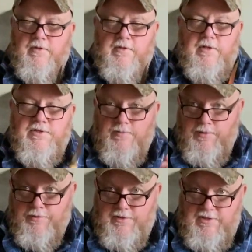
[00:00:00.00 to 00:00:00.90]
these are
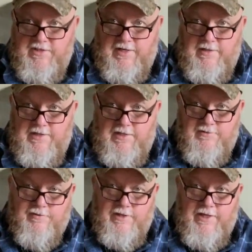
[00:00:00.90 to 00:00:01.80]
both designed as
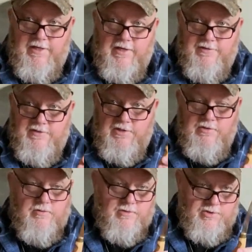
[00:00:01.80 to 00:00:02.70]
fillet knives.
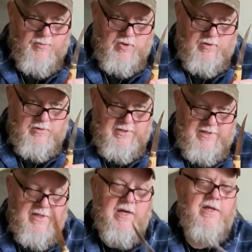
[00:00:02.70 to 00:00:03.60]
These are a small,
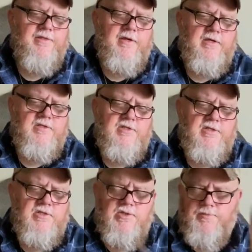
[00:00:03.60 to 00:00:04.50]
I think it's
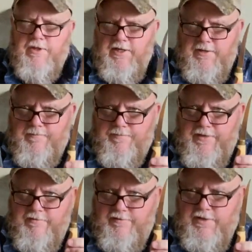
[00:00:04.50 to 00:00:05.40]
6-inch blade
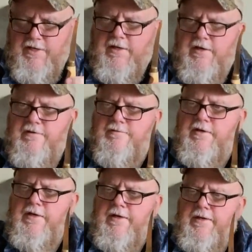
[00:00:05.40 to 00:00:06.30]
fillet knife,
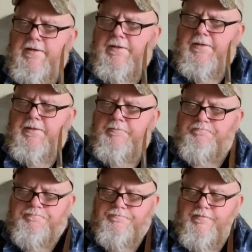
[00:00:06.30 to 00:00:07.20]
and
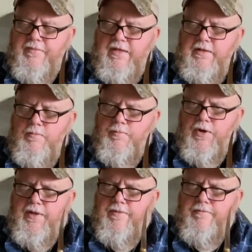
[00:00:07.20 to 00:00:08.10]

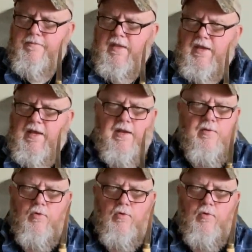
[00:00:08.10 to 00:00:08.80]
they